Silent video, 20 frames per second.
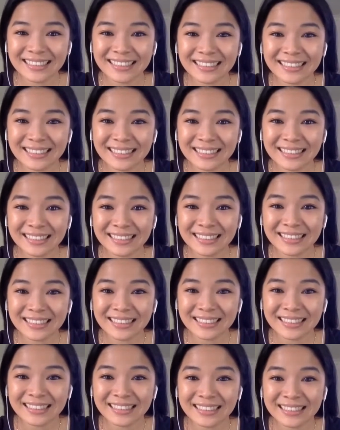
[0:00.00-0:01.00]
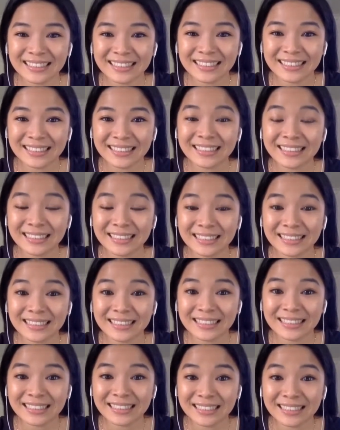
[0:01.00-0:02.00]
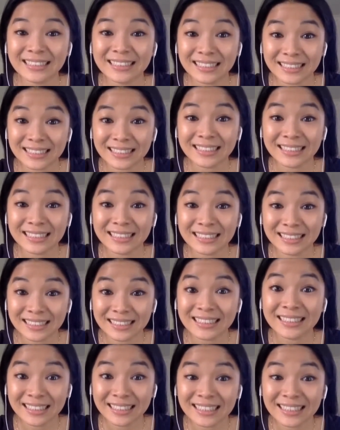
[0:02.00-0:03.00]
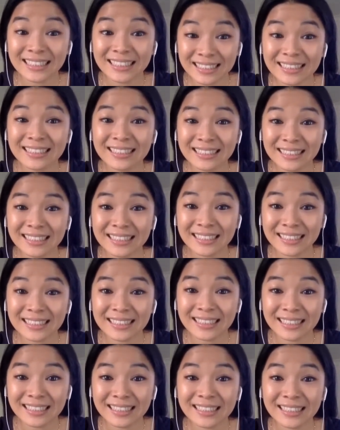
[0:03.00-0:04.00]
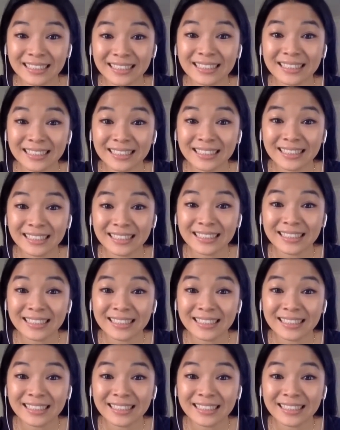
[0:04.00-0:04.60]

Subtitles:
[no speech]